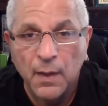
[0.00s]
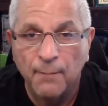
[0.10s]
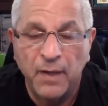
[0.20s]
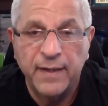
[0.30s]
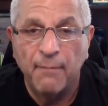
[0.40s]
a,
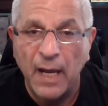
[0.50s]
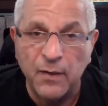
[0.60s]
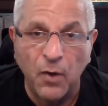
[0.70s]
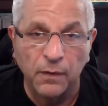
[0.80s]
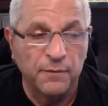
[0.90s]
buddy of mine
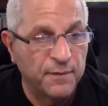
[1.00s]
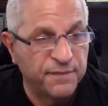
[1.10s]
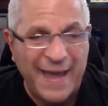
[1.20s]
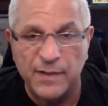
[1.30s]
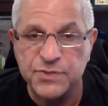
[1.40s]
all of the
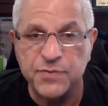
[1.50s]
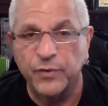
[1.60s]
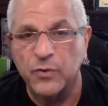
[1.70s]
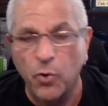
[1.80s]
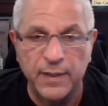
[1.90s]
thousands of
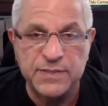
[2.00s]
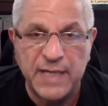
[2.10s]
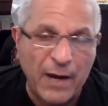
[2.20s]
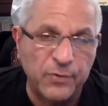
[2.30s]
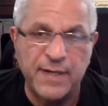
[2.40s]
recordings
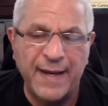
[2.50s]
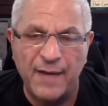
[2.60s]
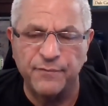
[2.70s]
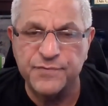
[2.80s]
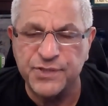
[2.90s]
and hours I
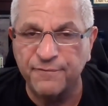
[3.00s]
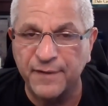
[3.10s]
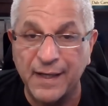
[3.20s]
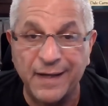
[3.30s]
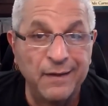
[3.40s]
have of stuff that
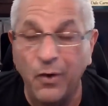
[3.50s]
I got.